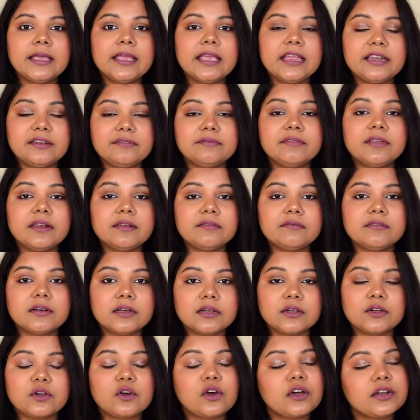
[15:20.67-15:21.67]
it will
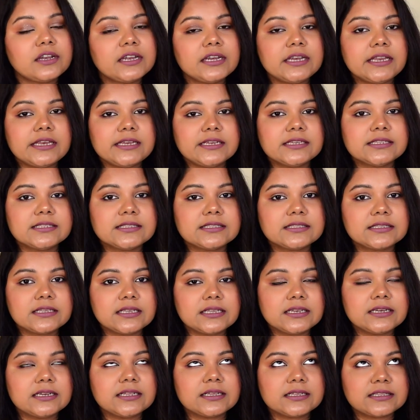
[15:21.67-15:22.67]
work on an Indian
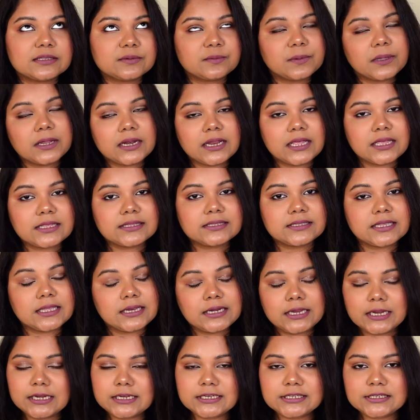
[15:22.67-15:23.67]
skin as well as
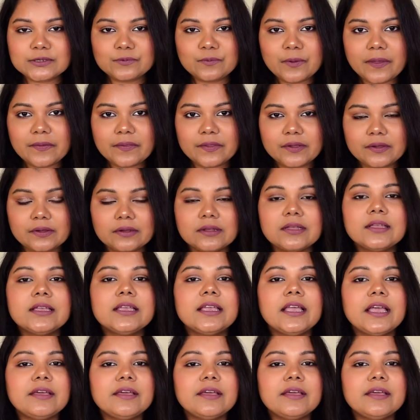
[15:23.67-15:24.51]
in Indian weather.